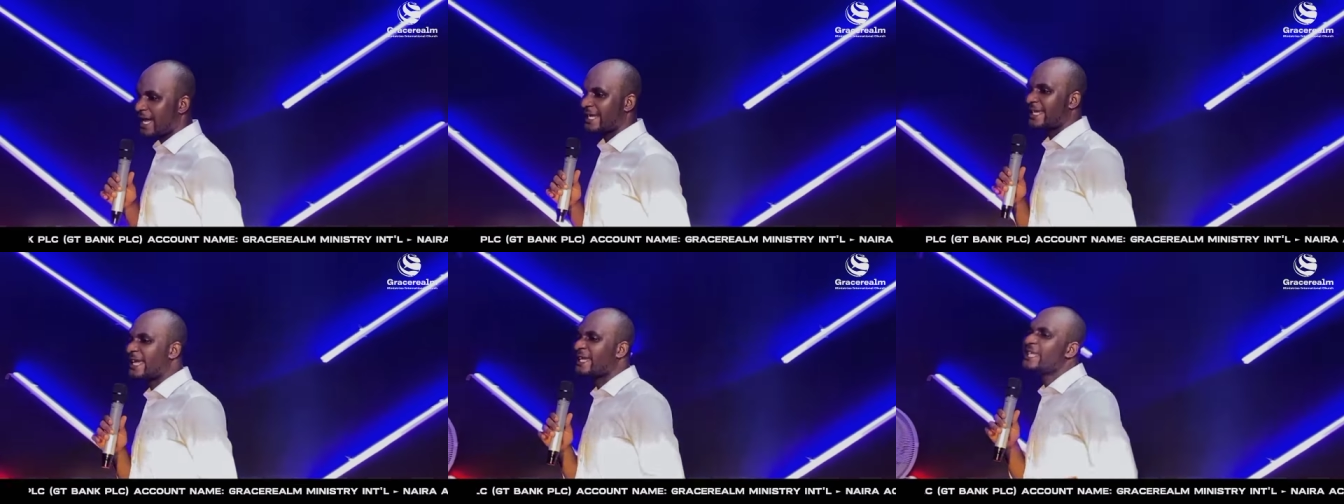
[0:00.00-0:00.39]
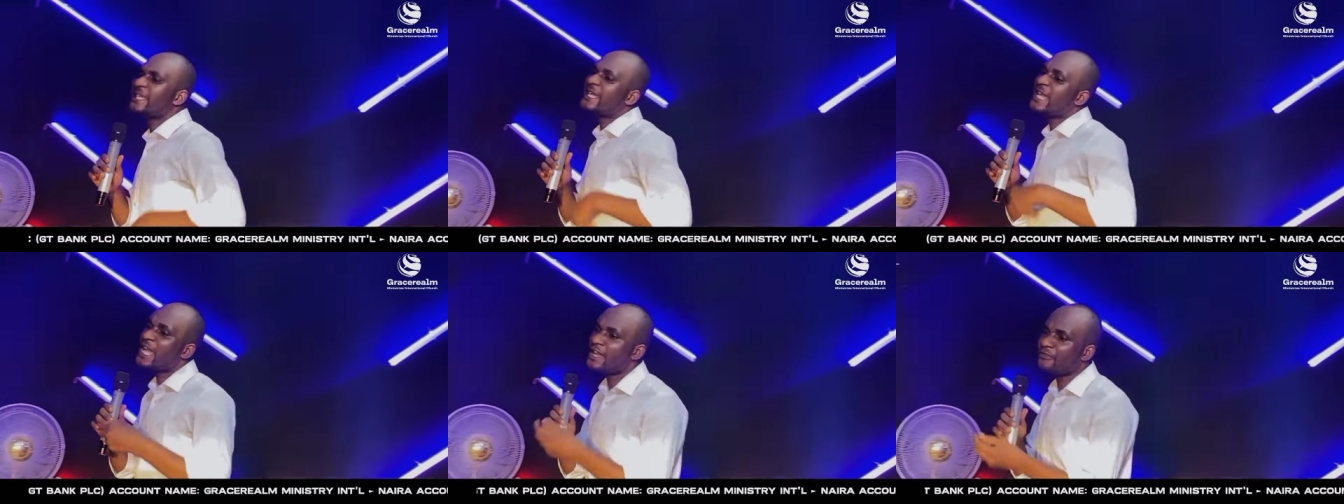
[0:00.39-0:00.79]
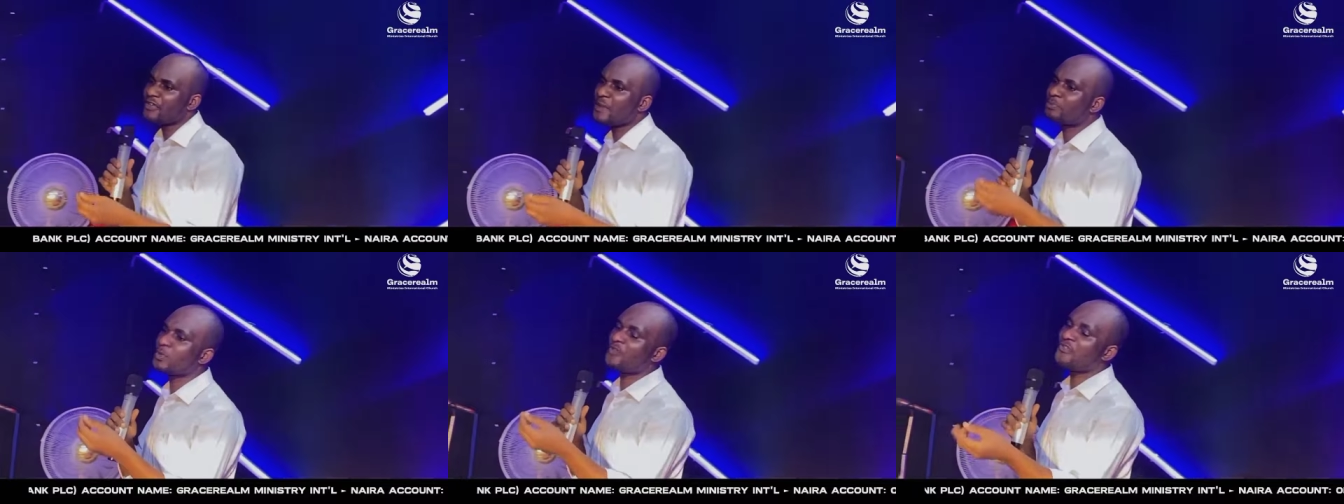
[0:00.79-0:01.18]
And then he
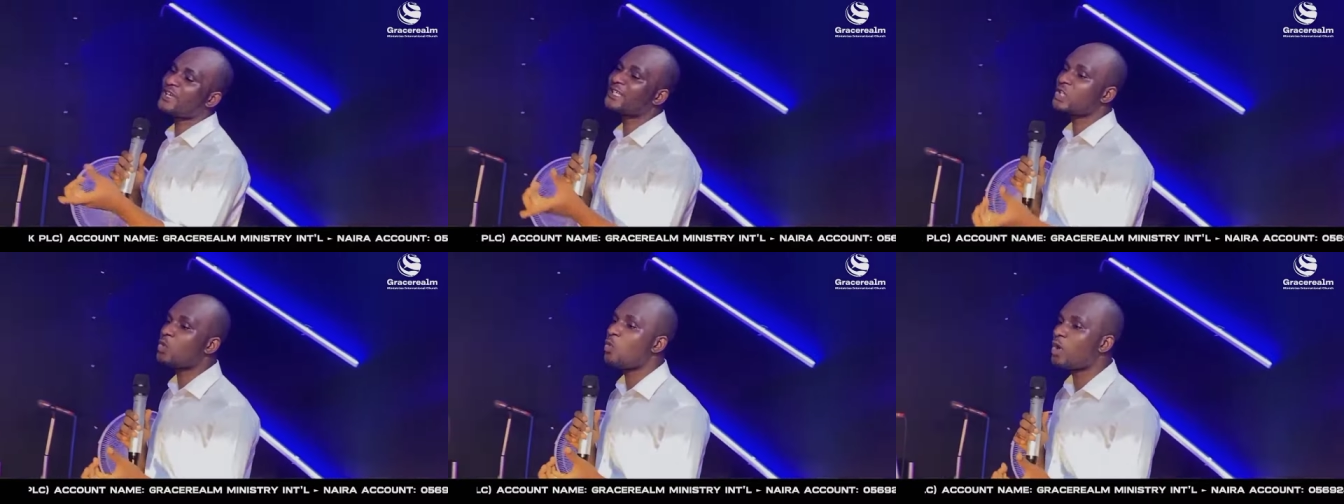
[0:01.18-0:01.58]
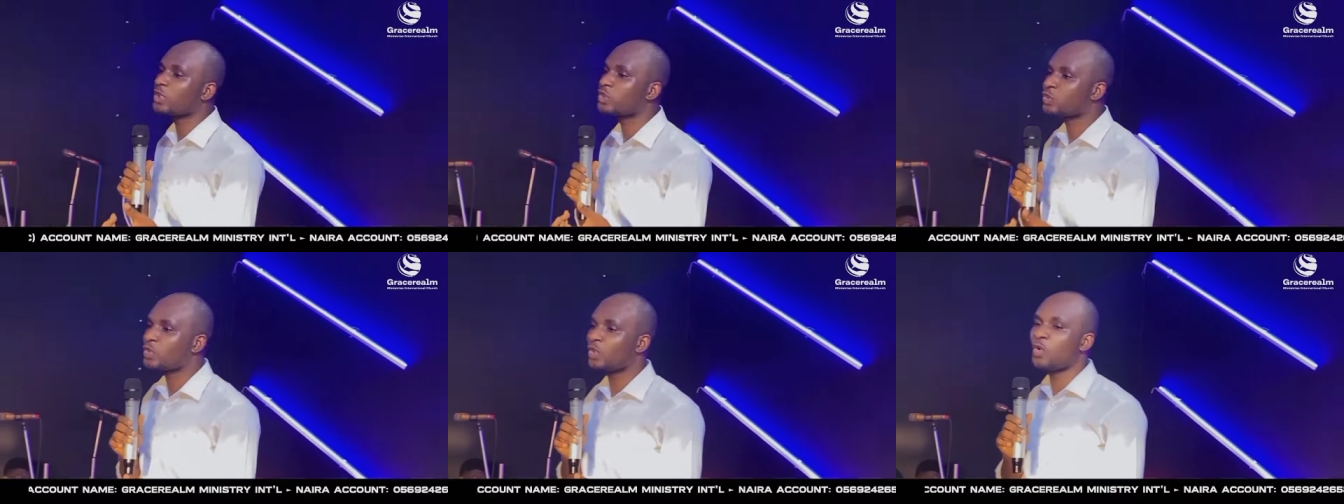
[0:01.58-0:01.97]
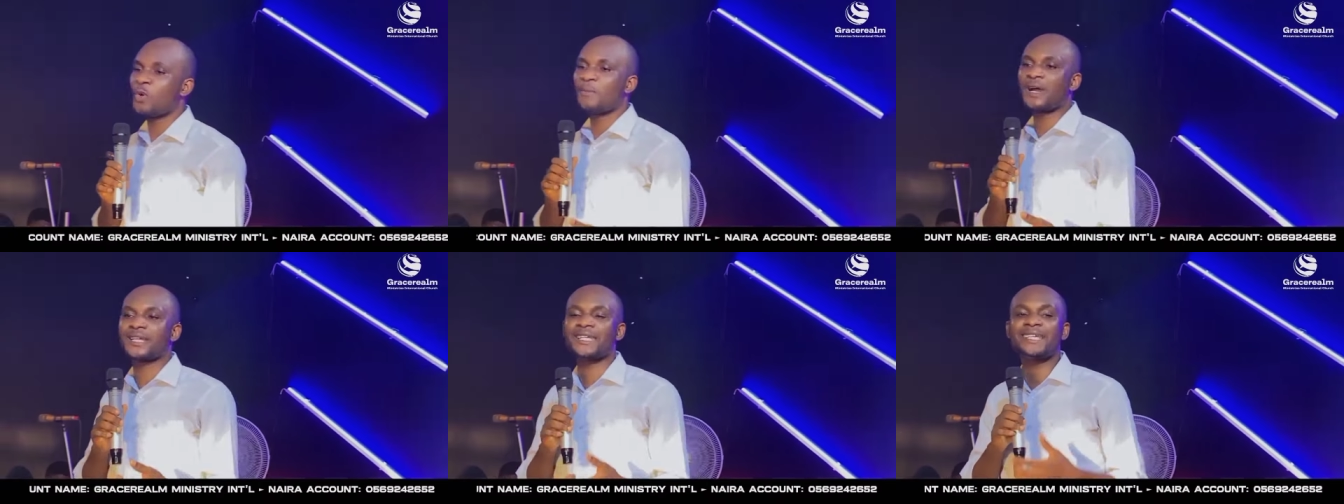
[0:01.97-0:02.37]
gave a prophetic word to the
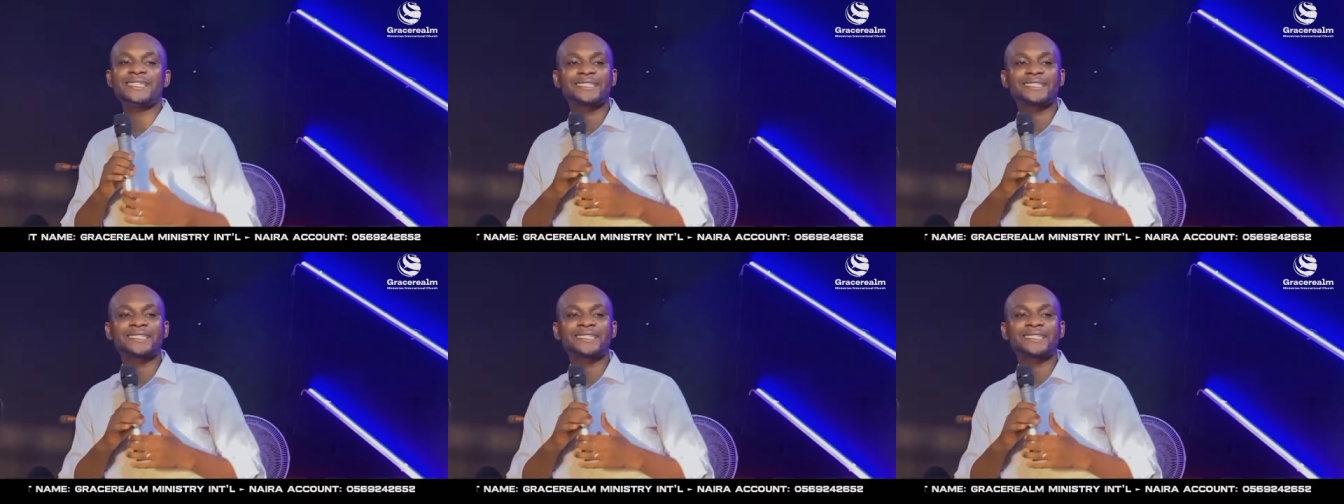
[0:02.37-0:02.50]
woman.